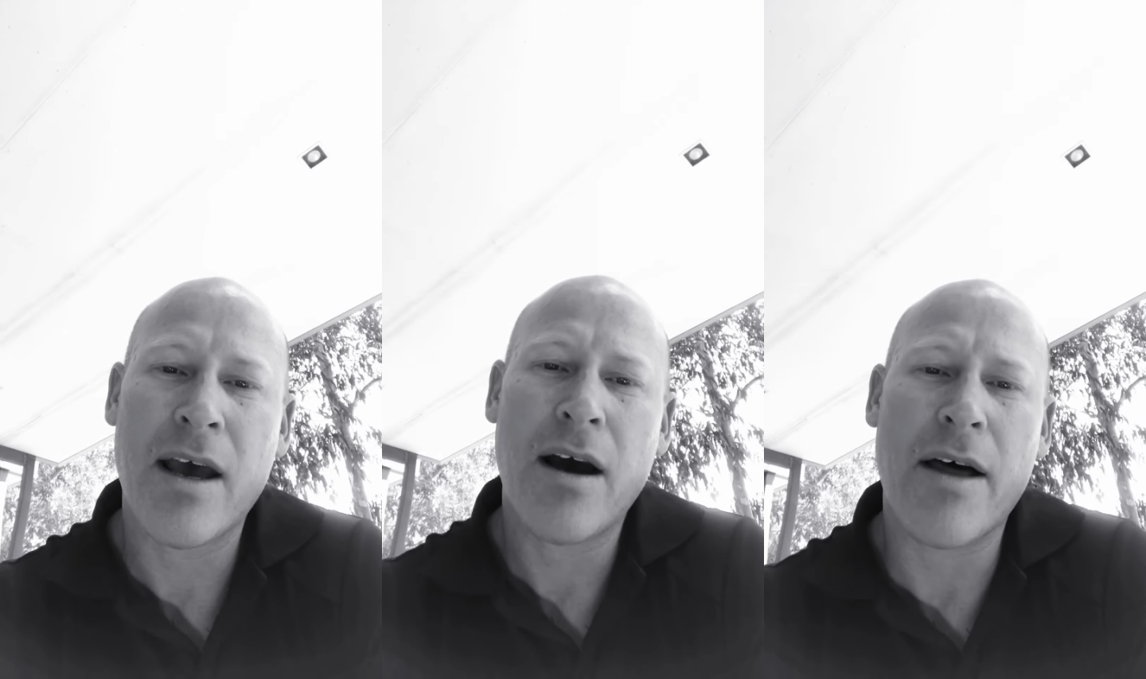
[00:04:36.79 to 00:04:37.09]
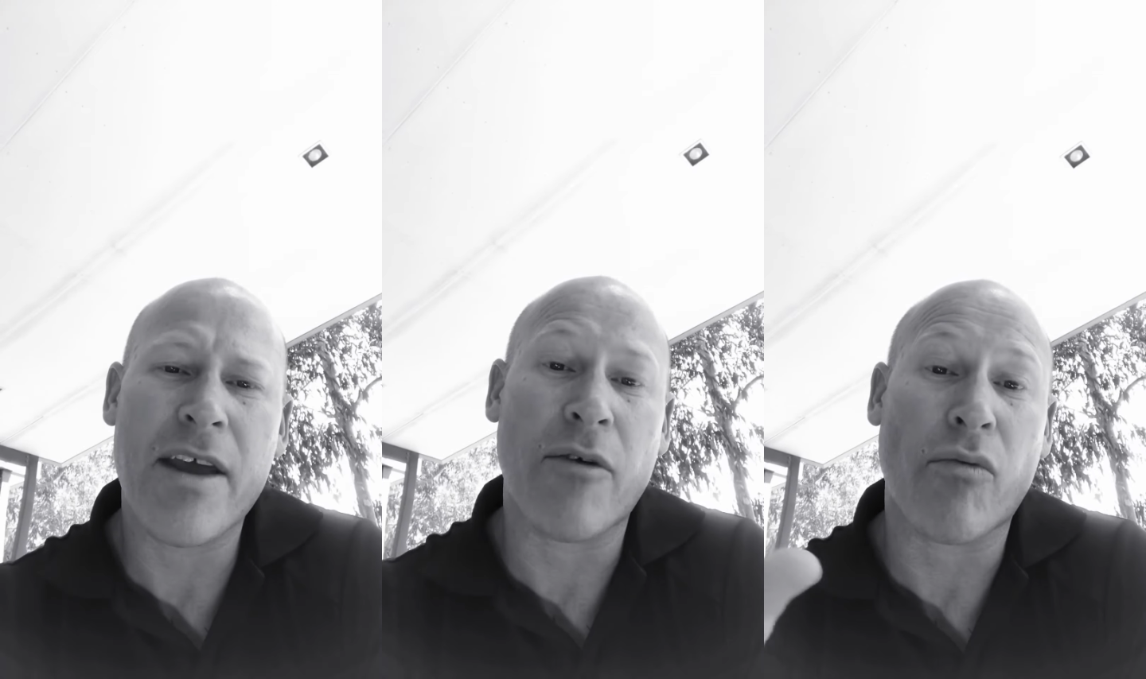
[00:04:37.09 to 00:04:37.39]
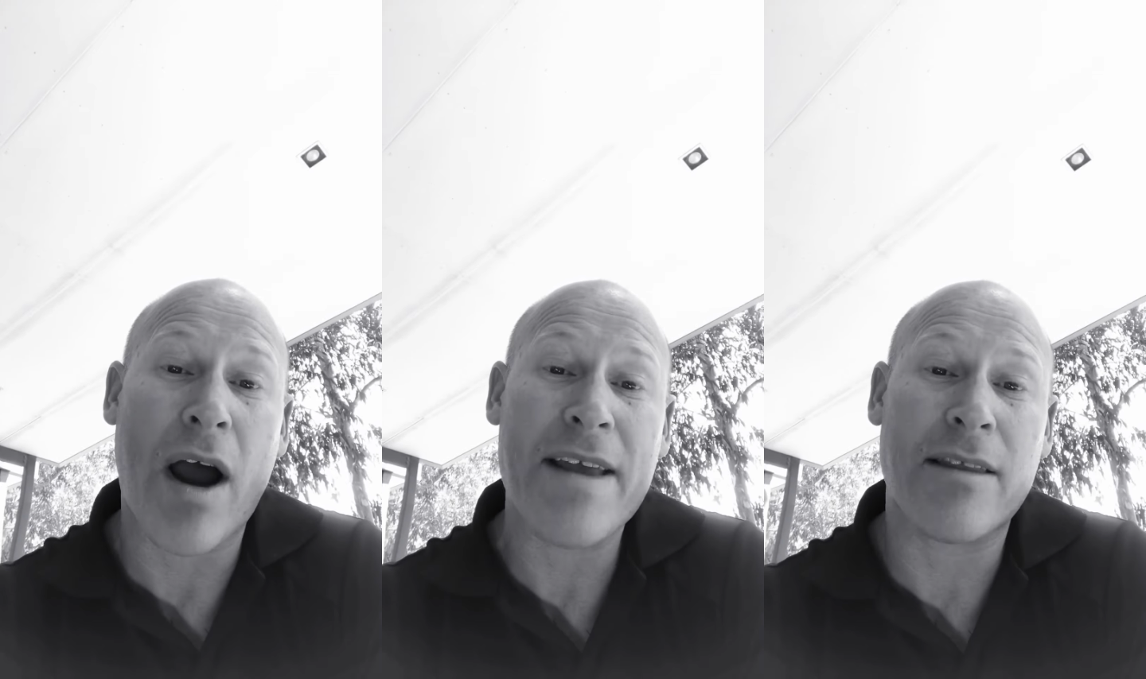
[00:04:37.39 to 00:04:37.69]
I then
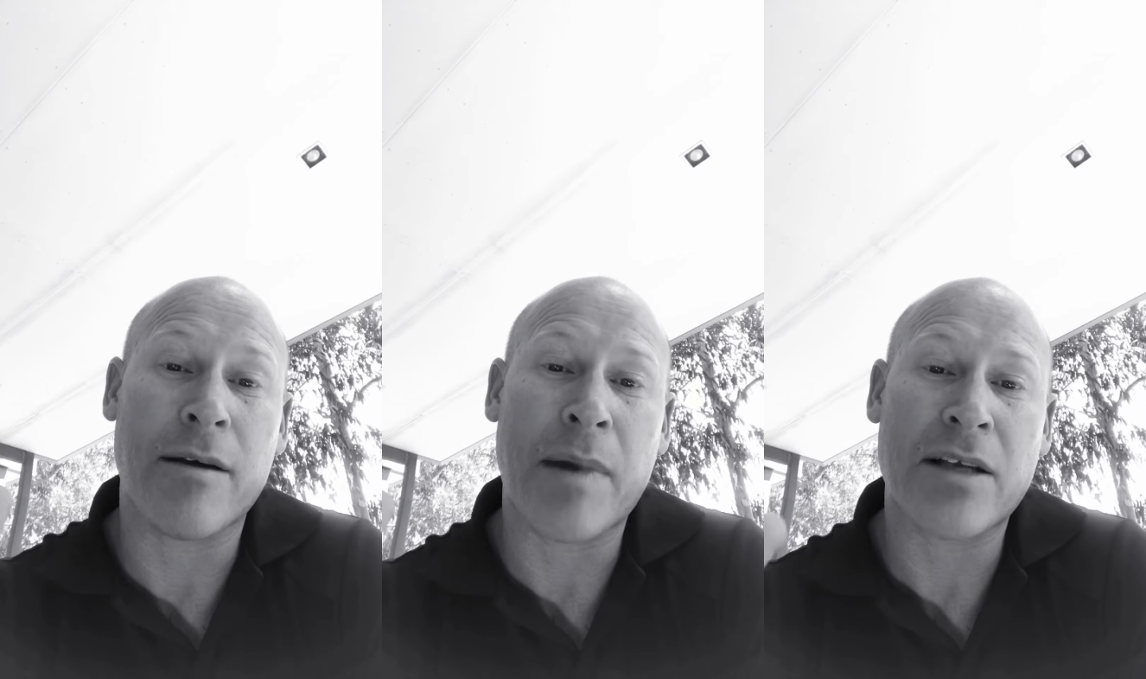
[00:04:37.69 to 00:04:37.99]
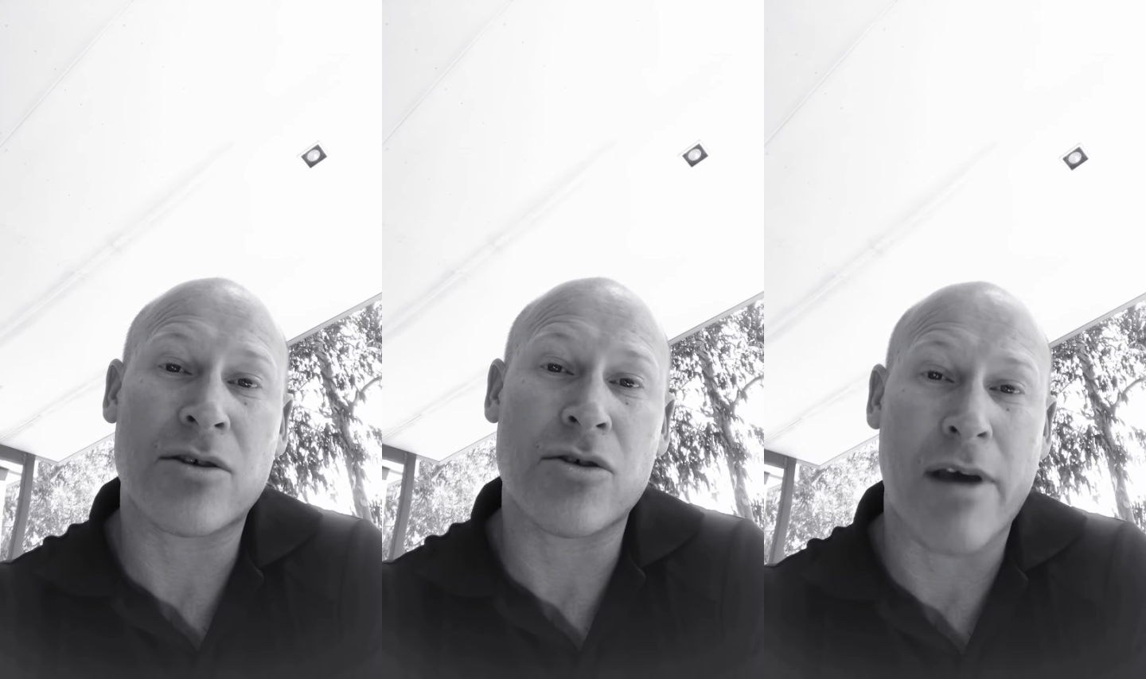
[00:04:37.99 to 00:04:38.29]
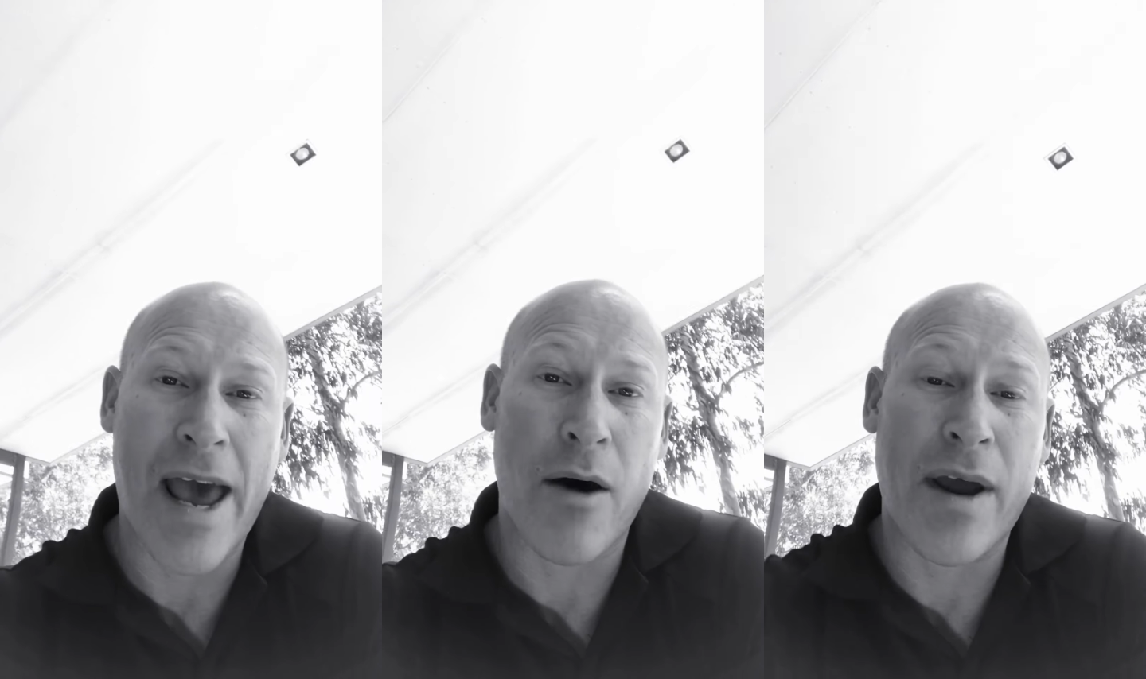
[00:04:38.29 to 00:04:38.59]
rate them as to
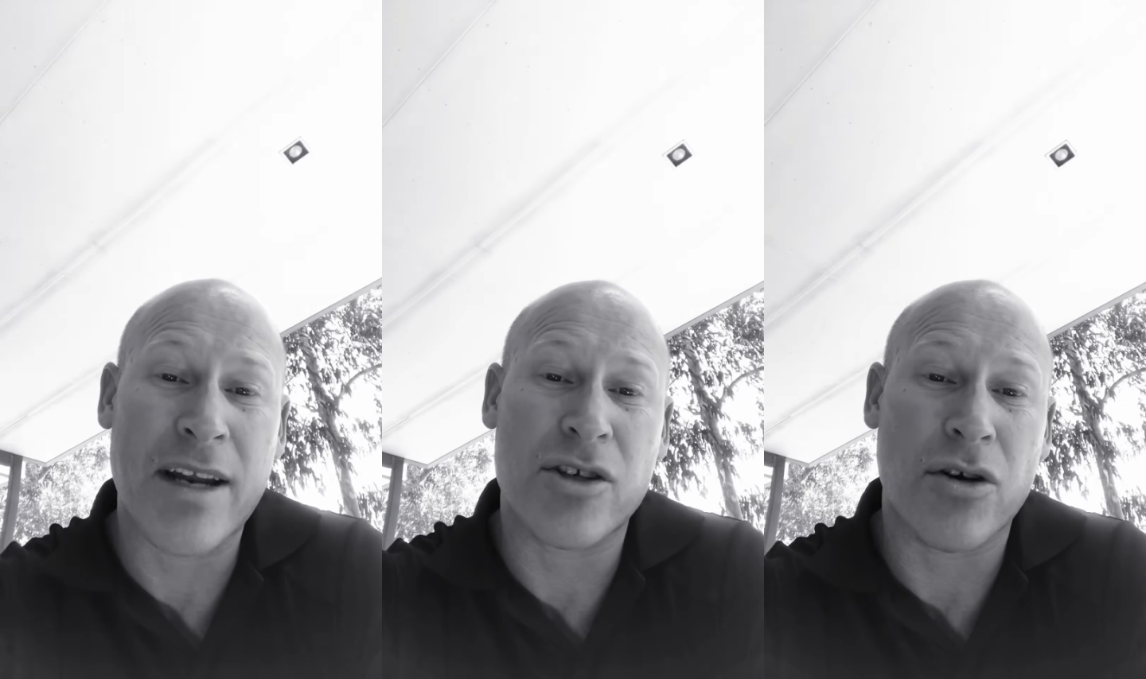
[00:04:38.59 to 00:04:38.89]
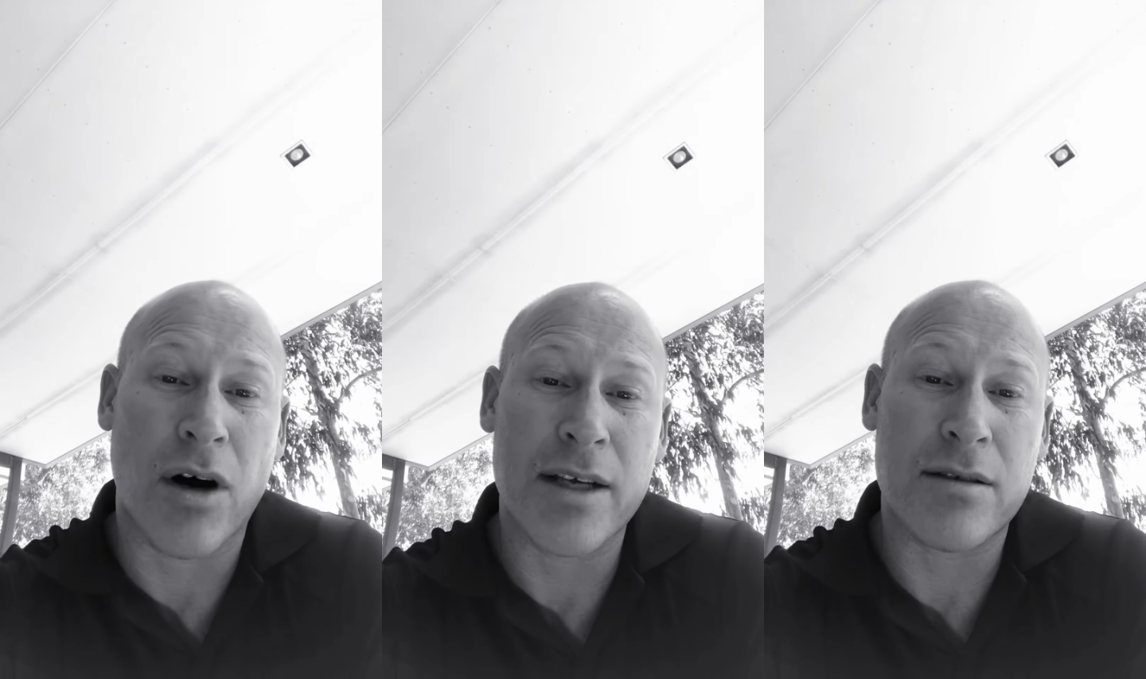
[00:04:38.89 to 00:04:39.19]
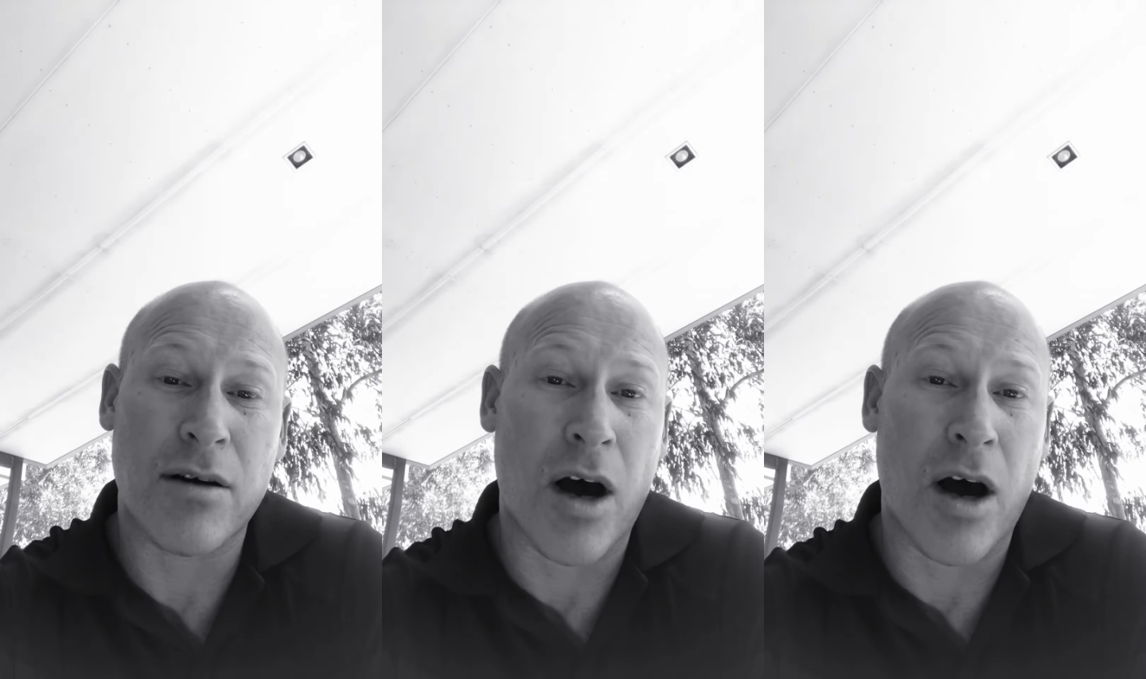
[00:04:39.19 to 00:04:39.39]
how energized